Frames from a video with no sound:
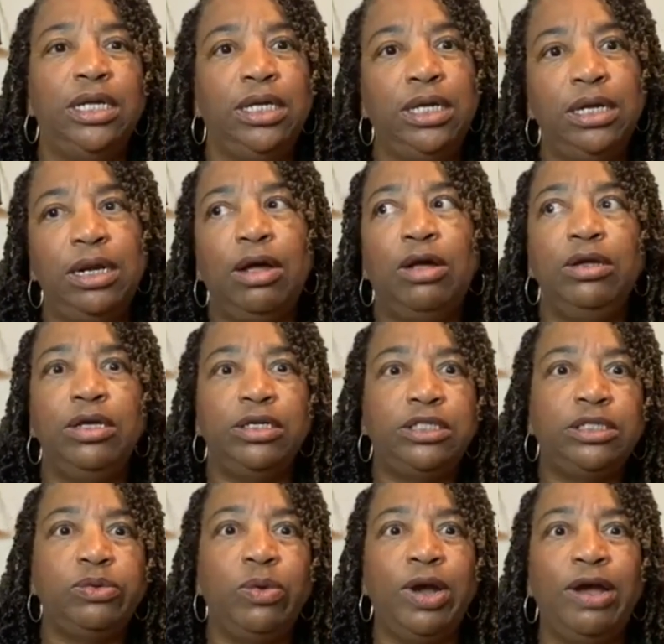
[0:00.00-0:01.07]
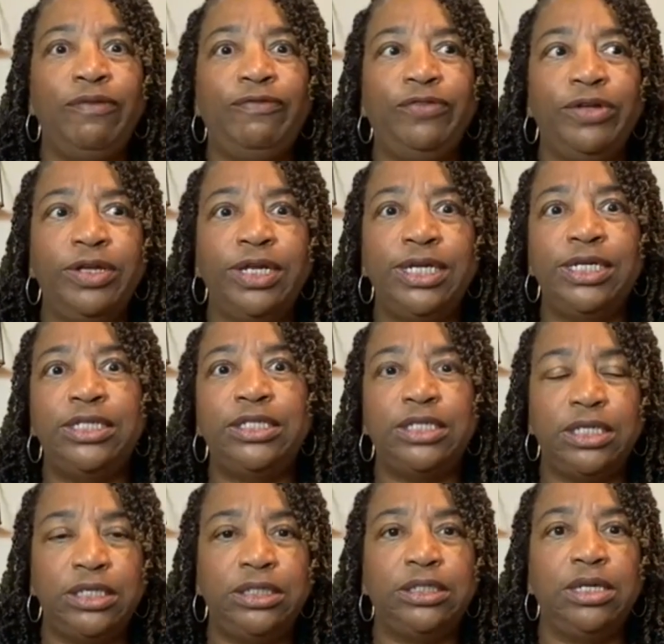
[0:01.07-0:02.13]
your square
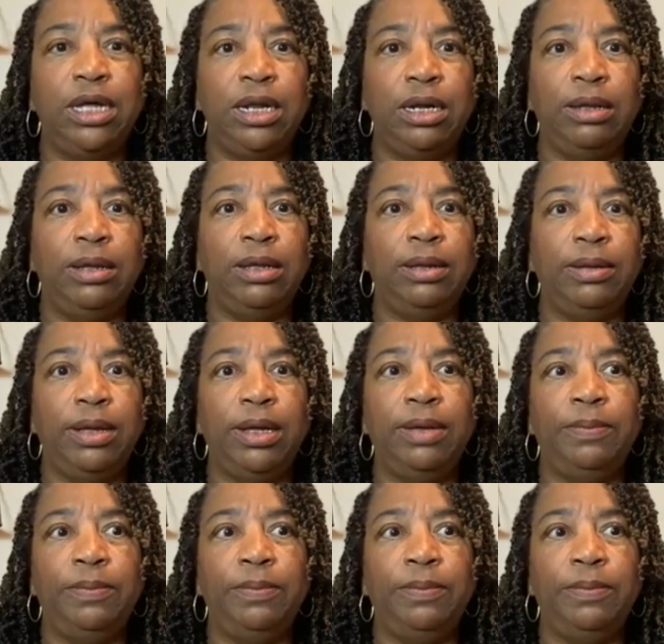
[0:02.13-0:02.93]
footage is gonna